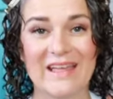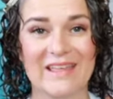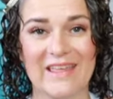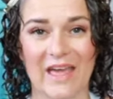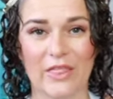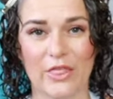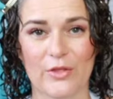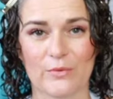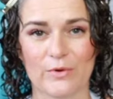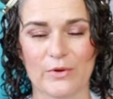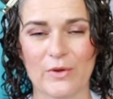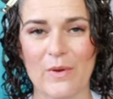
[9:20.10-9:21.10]
get
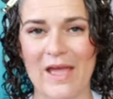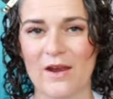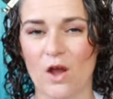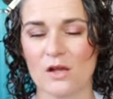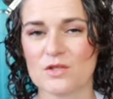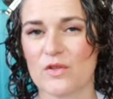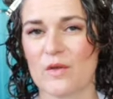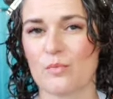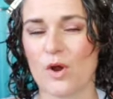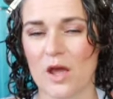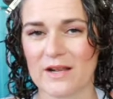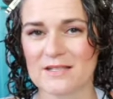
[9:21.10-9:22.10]
through, and also the
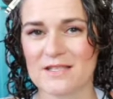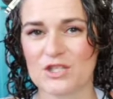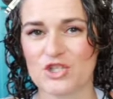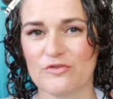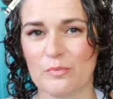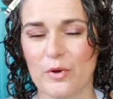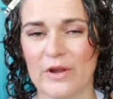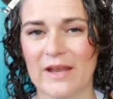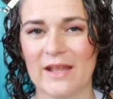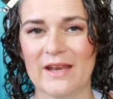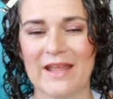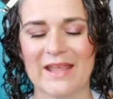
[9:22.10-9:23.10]
products that you've put in,